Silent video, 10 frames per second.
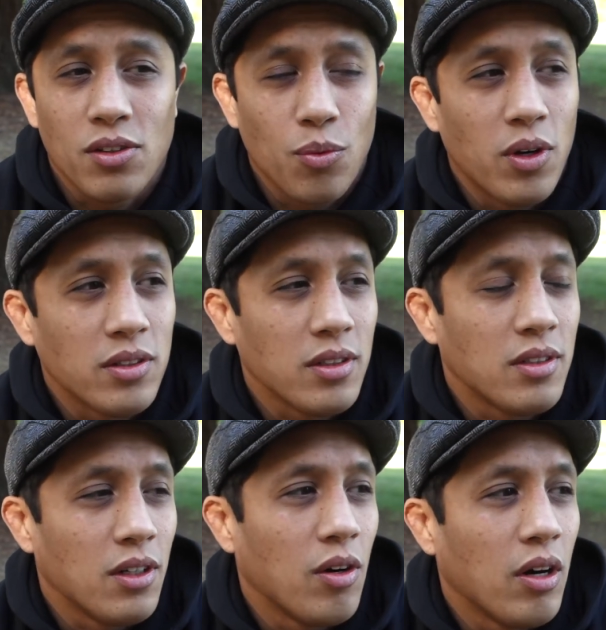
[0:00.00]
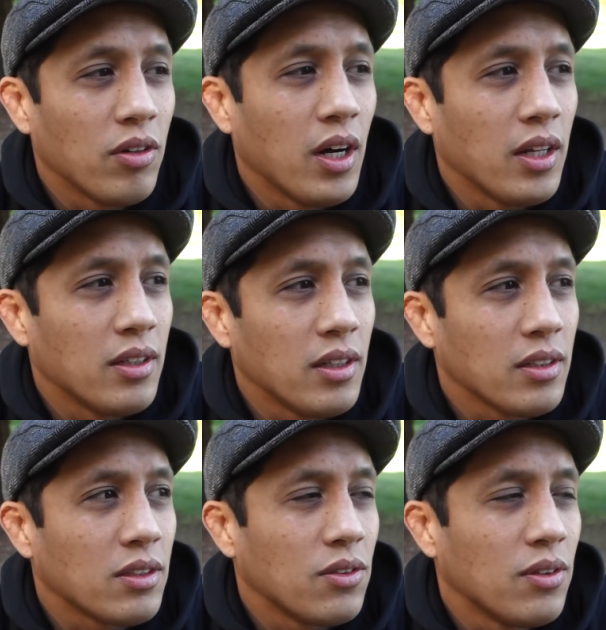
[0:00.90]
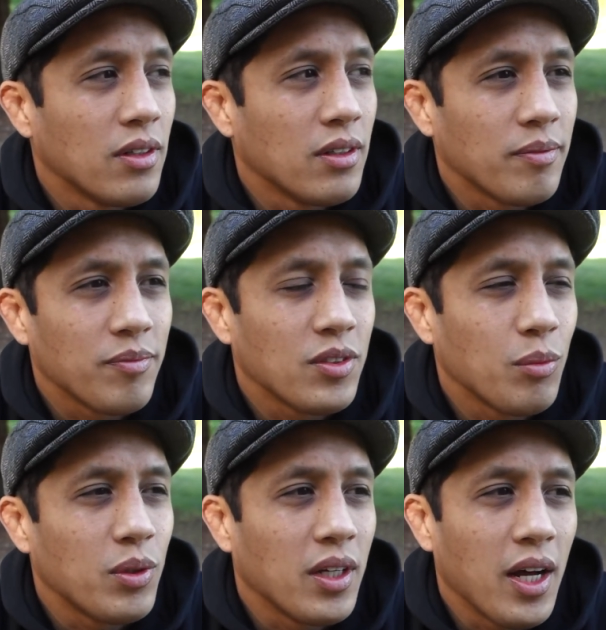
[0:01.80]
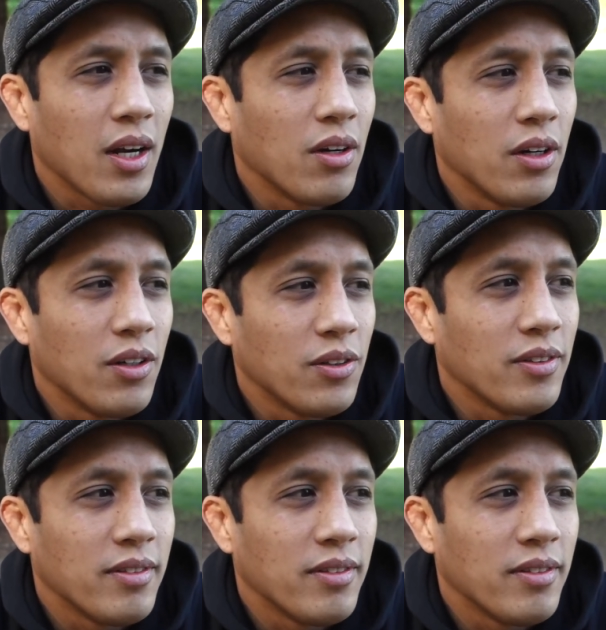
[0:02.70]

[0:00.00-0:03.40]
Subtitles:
or wanting to know how God thinks, or something. I don't know.